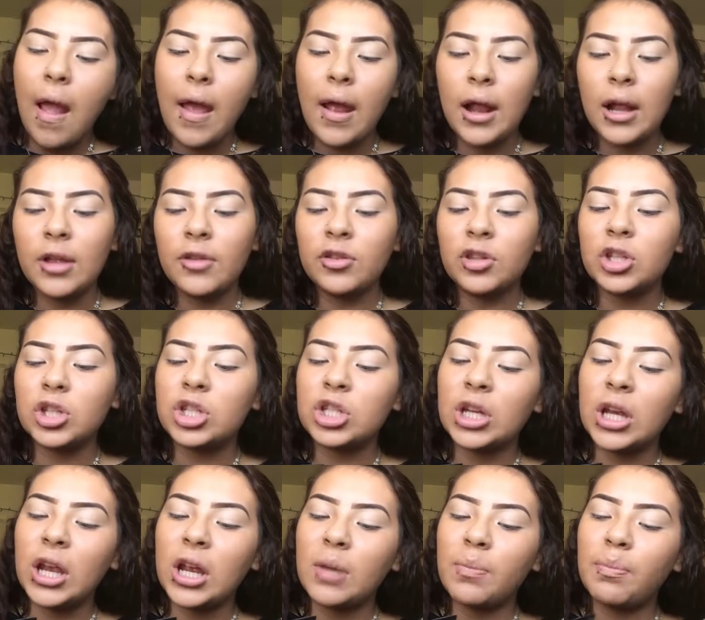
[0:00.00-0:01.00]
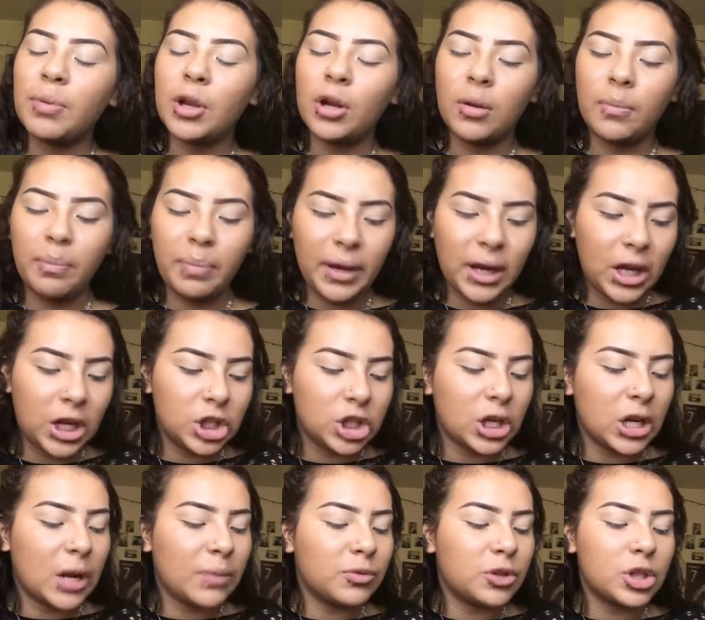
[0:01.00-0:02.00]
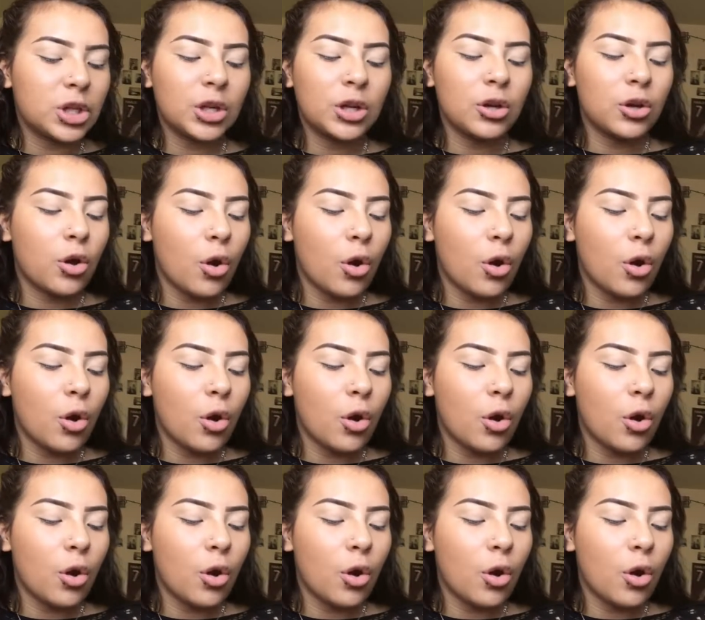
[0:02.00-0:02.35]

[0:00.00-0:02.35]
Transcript: in the shade Pure Beige, and I'm just gonna